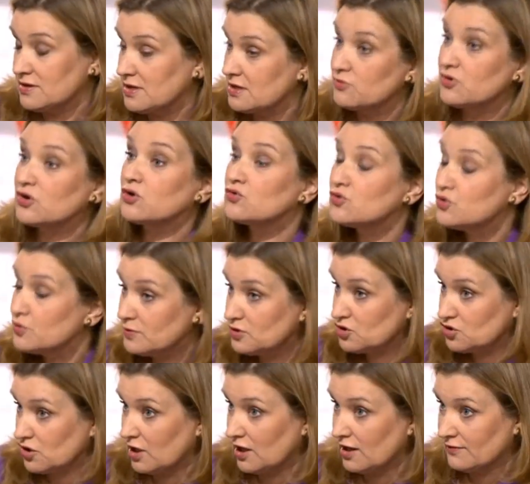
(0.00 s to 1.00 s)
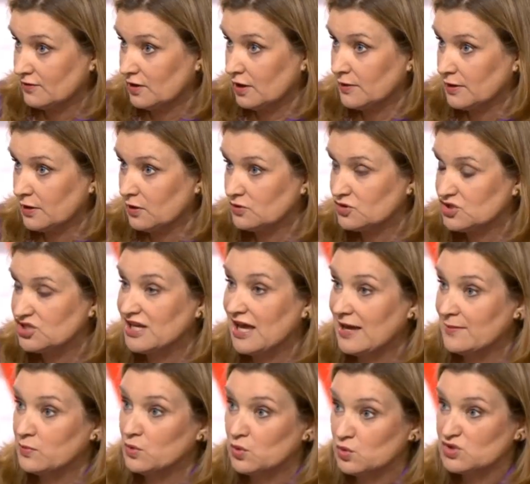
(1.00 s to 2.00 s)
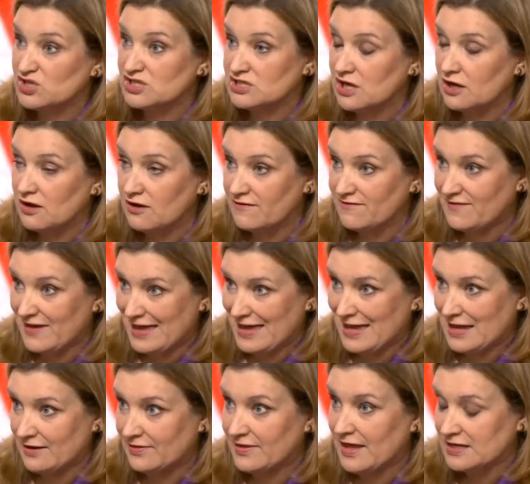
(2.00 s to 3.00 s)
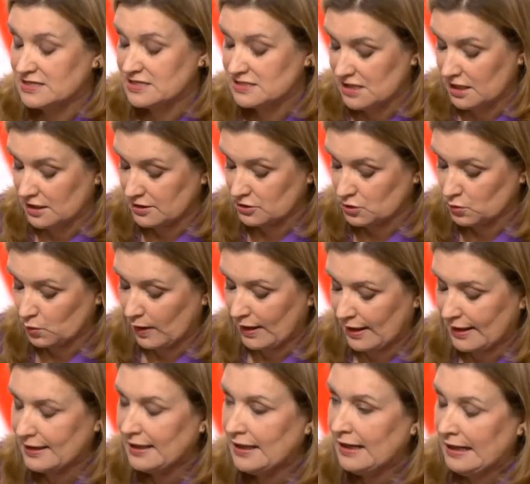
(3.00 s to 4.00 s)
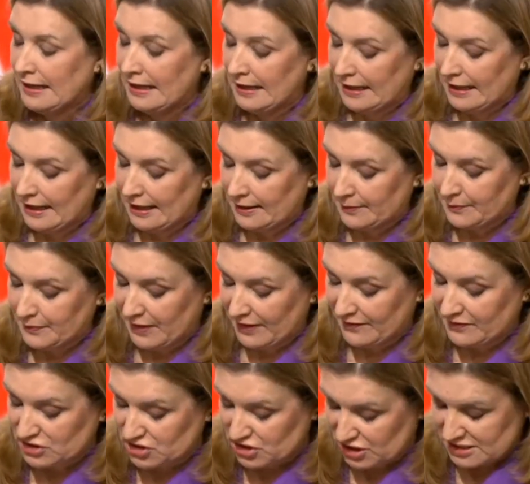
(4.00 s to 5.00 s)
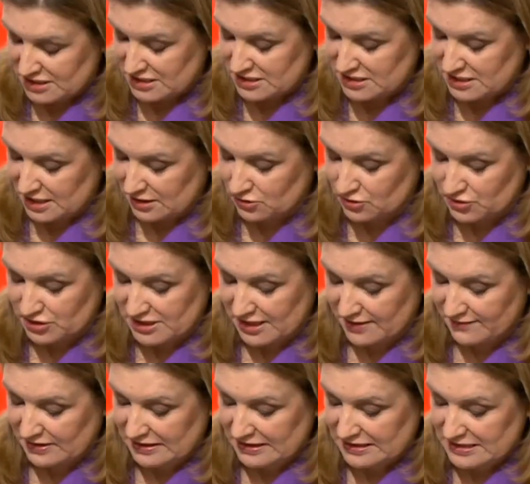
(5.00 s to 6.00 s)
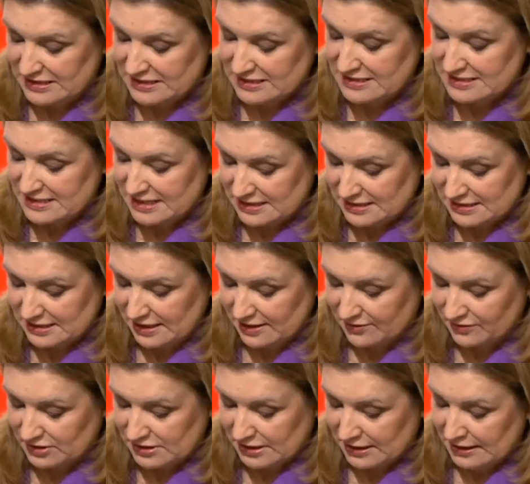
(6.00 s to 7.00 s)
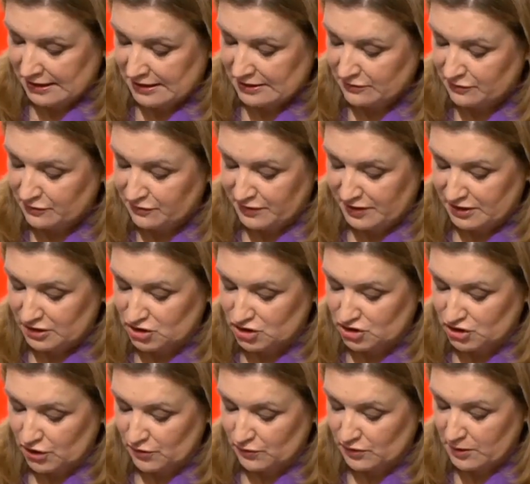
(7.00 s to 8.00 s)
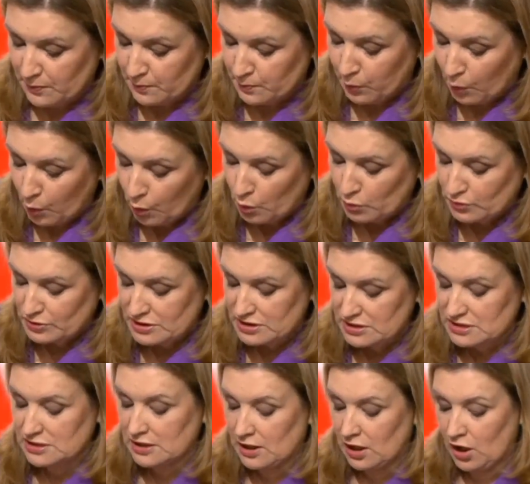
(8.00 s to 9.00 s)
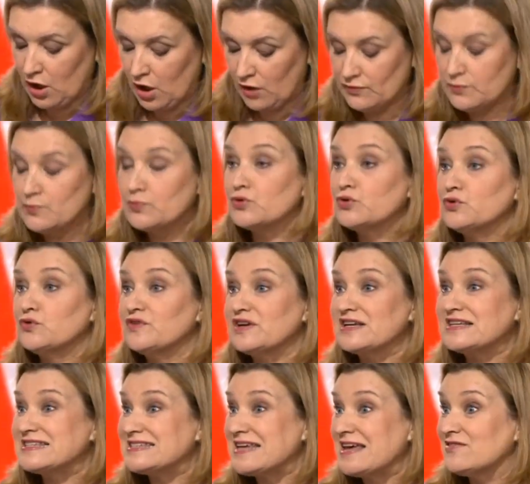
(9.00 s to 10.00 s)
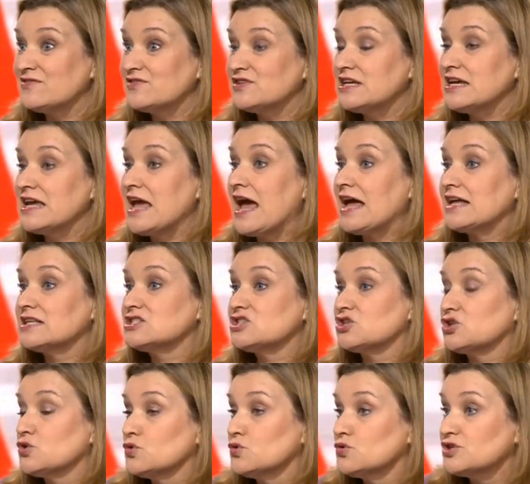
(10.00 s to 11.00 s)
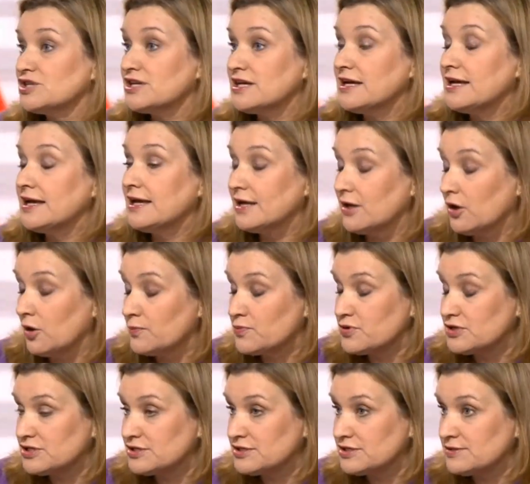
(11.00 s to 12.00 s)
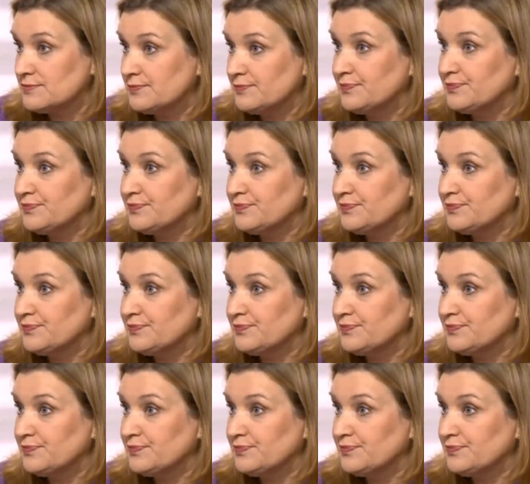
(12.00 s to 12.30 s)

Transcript: a recruitment drive going on to get more staff in, and that is underway. And the Justice Secretary, David Liddington, said today that the figures showed the importance of improving safety and security in our prisons.